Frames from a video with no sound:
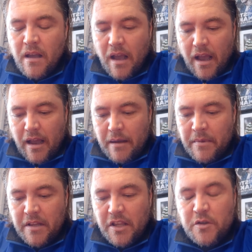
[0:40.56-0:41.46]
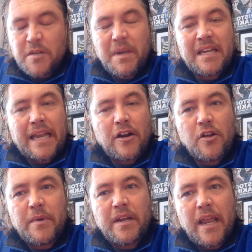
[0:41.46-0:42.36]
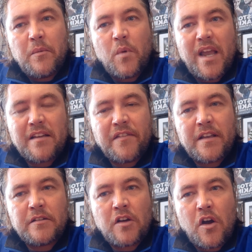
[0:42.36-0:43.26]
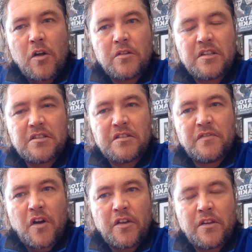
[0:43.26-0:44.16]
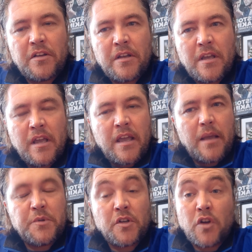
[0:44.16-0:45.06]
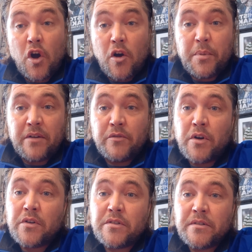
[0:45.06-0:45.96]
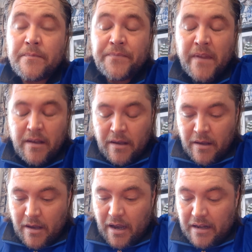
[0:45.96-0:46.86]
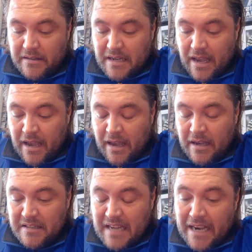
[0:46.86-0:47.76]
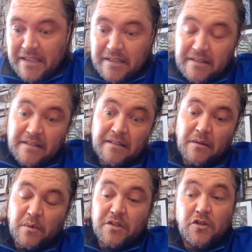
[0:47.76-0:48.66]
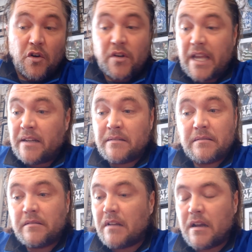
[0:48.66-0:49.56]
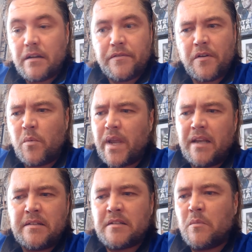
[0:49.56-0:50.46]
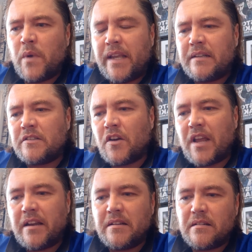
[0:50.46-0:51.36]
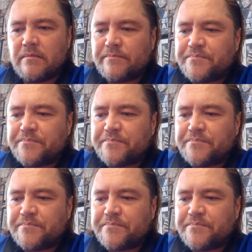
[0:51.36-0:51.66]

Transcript: There used to be a nightclub in Wakefield called the Savoy. It was on Horbury Road. And Sykes was going in for weeks and weeks on end,